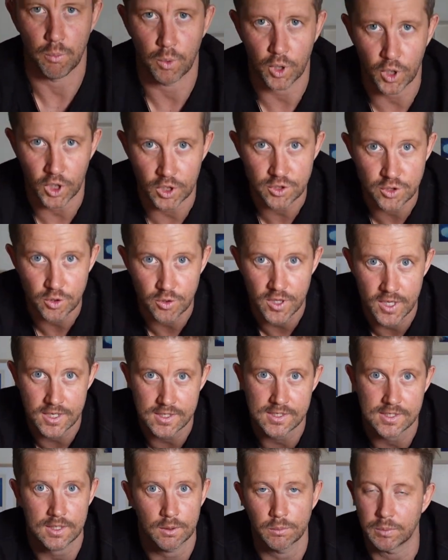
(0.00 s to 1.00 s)
we're going to do
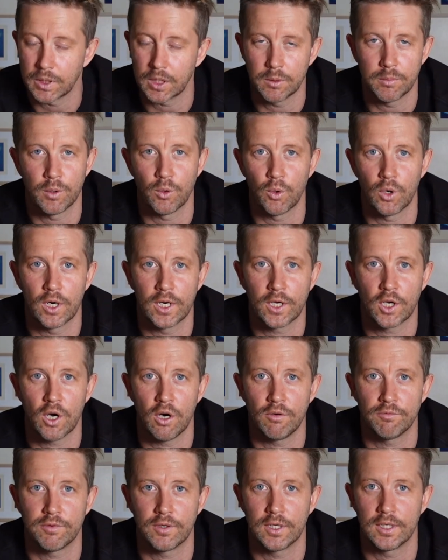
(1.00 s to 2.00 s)
this and we're going to be really
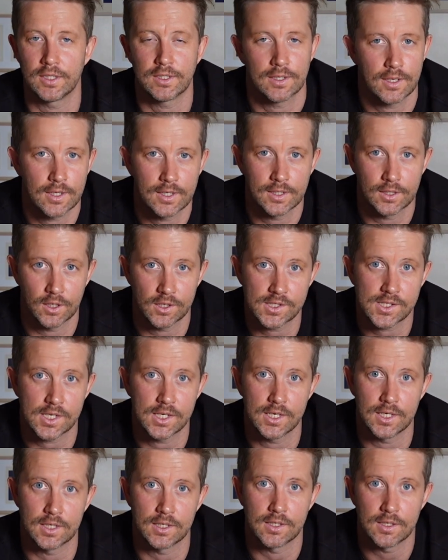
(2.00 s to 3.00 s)
confident and not
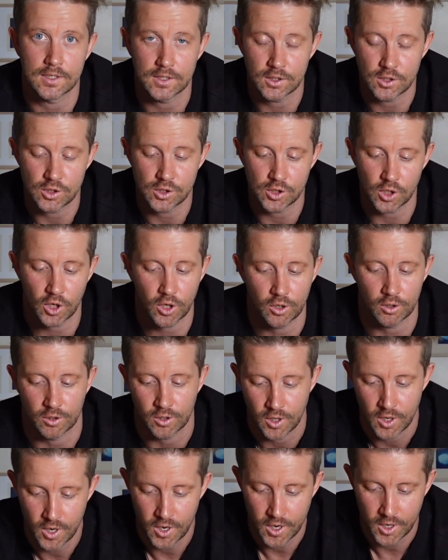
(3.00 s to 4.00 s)
scared. So
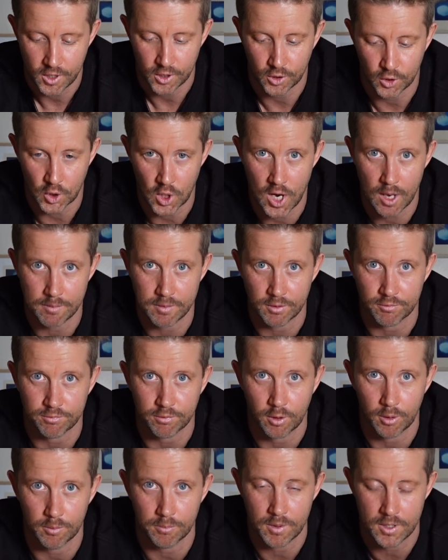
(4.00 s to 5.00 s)
grab it
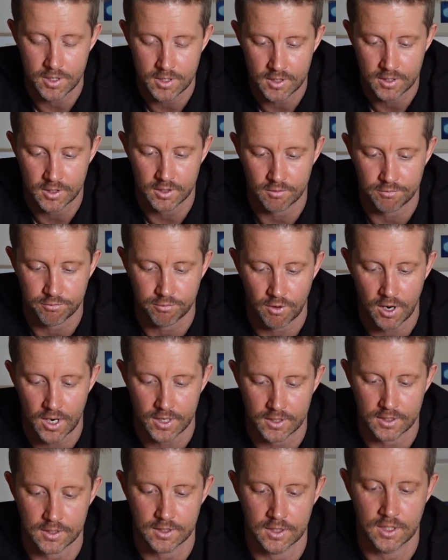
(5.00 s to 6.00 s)
from the
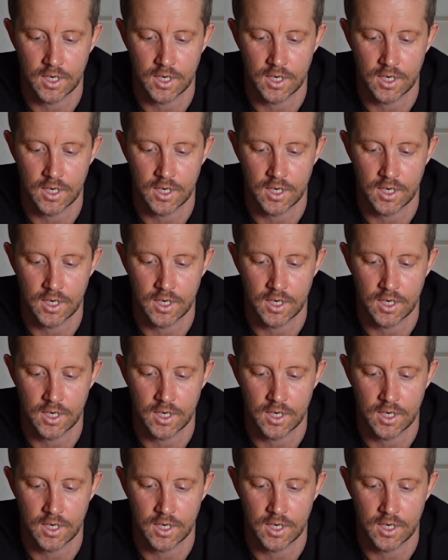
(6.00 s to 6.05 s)
front.